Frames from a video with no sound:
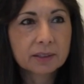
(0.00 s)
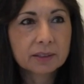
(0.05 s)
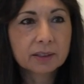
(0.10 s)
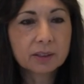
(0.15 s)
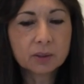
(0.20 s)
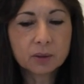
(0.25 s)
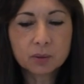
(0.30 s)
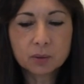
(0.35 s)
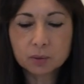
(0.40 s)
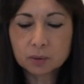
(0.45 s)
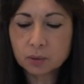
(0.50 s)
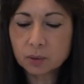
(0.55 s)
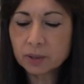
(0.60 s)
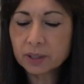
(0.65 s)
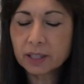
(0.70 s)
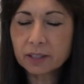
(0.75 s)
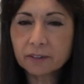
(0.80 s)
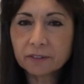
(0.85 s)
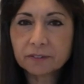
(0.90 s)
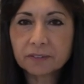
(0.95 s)
you know,
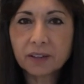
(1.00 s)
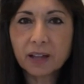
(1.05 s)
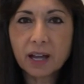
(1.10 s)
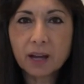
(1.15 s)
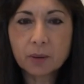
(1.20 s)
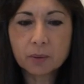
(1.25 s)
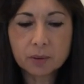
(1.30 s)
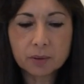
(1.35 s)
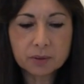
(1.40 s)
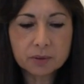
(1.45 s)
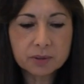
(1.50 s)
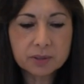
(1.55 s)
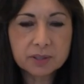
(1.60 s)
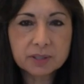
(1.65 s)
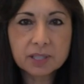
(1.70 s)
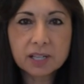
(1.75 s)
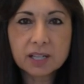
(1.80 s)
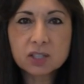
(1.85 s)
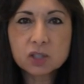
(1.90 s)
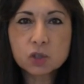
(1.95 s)
look at a flower,
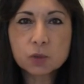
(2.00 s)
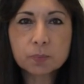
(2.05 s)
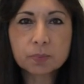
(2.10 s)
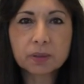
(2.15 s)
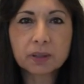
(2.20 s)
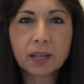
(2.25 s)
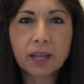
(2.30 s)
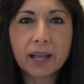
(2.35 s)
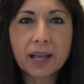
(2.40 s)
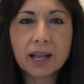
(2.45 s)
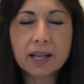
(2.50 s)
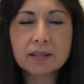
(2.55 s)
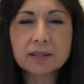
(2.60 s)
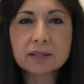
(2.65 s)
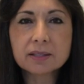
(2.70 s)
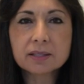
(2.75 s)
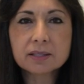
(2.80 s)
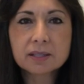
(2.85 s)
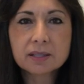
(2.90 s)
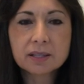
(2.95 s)
touch a
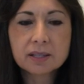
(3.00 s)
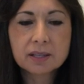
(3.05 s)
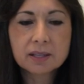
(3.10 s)
plant,